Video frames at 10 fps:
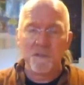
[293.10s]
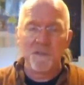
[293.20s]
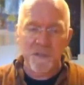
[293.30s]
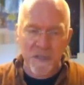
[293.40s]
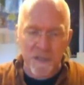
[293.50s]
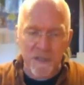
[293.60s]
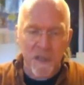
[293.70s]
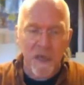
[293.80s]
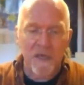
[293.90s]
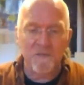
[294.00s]

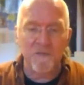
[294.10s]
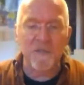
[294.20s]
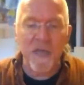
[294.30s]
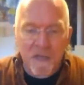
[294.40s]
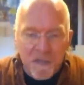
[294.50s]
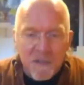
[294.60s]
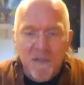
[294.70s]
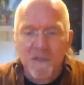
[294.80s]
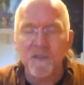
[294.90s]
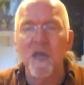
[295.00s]
seen as the
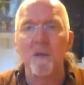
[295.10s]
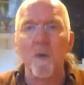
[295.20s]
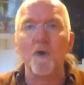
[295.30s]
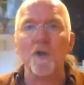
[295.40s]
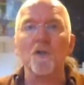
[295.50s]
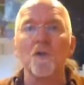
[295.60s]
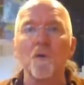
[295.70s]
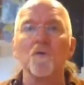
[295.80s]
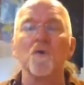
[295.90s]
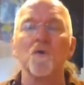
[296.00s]
next step on a
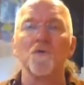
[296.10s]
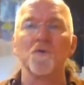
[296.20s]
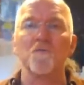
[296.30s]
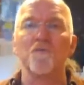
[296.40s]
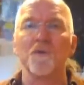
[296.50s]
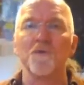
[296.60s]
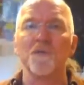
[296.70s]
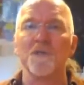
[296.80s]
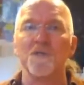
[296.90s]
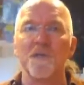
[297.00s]
long course of
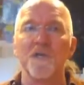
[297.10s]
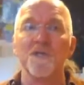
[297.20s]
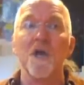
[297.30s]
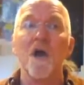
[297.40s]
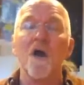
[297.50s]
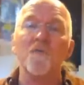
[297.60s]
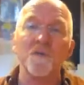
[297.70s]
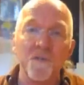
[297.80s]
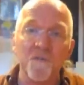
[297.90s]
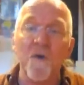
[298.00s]
process change, of
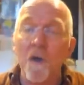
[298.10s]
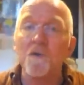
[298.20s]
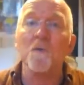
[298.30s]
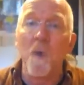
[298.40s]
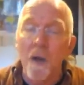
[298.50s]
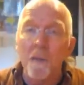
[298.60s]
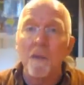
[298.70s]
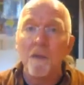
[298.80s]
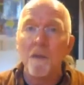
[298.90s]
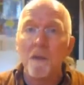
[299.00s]
which the final
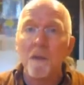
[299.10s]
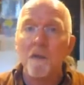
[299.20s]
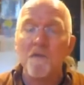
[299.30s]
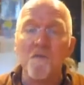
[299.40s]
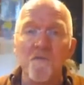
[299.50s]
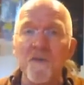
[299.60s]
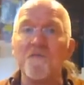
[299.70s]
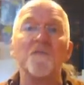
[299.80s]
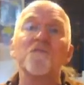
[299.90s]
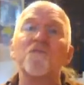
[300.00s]
one, the
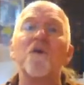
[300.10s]
fifth and